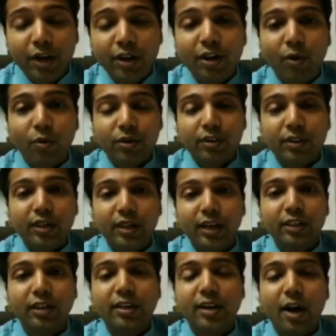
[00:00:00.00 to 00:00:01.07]
point out
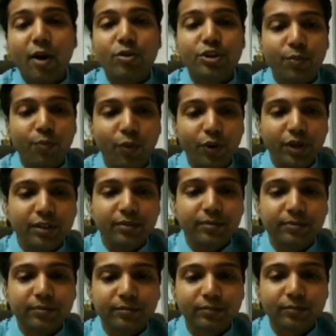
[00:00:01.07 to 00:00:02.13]
in the CARO's
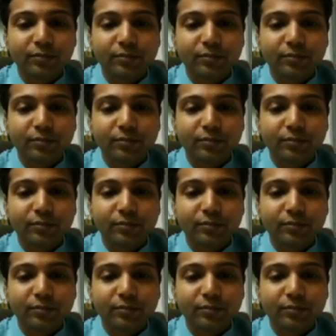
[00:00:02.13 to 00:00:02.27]
reporting.